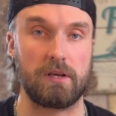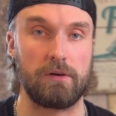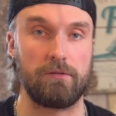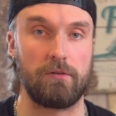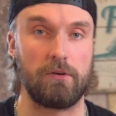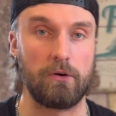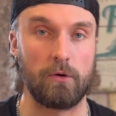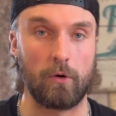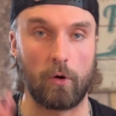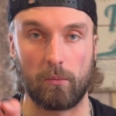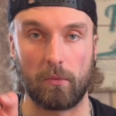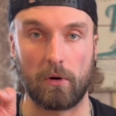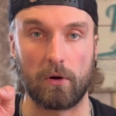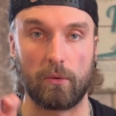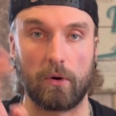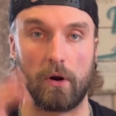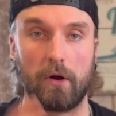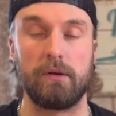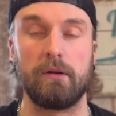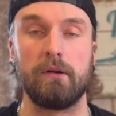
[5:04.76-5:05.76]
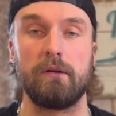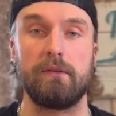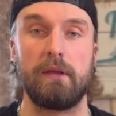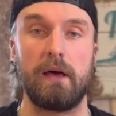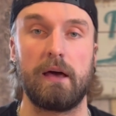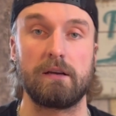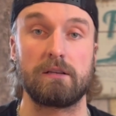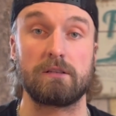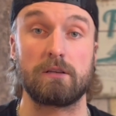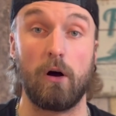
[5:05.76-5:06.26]
of a normal rod
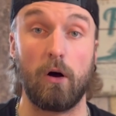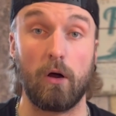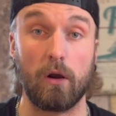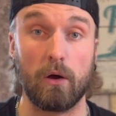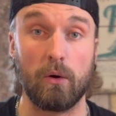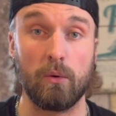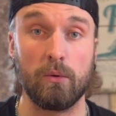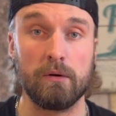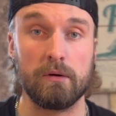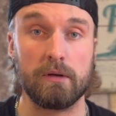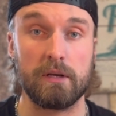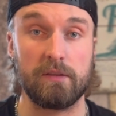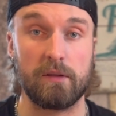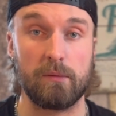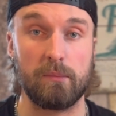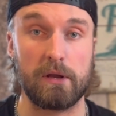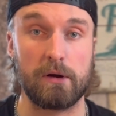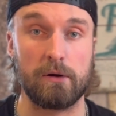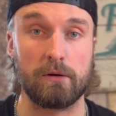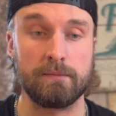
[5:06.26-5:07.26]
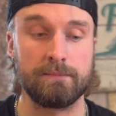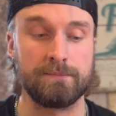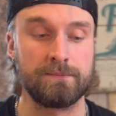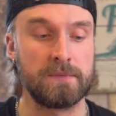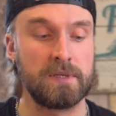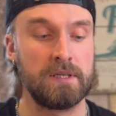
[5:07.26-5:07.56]
that is hollow in the middle.